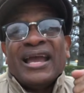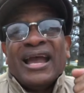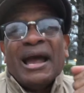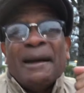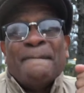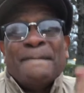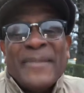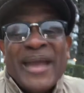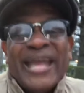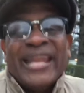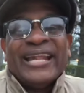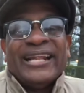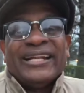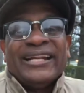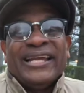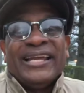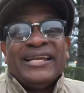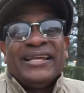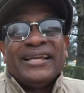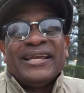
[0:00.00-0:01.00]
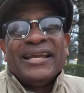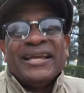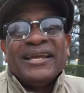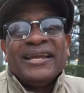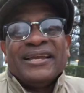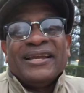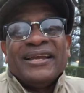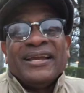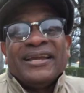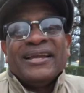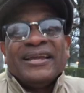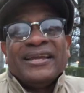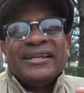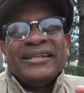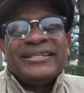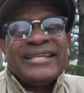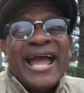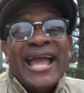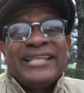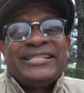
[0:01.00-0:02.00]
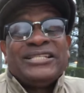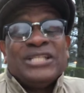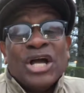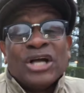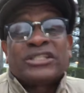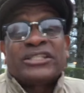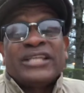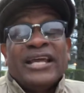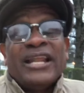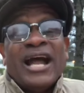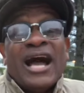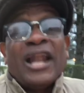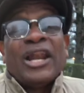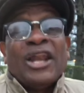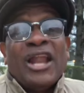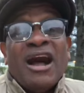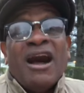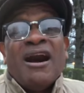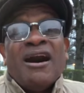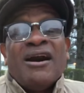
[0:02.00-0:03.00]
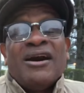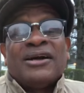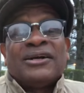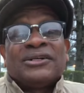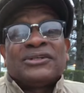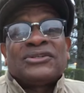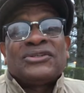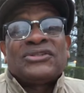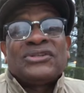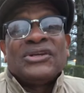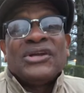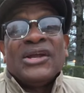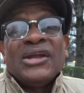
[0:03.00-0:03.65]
Immediately, they looked at her lungs,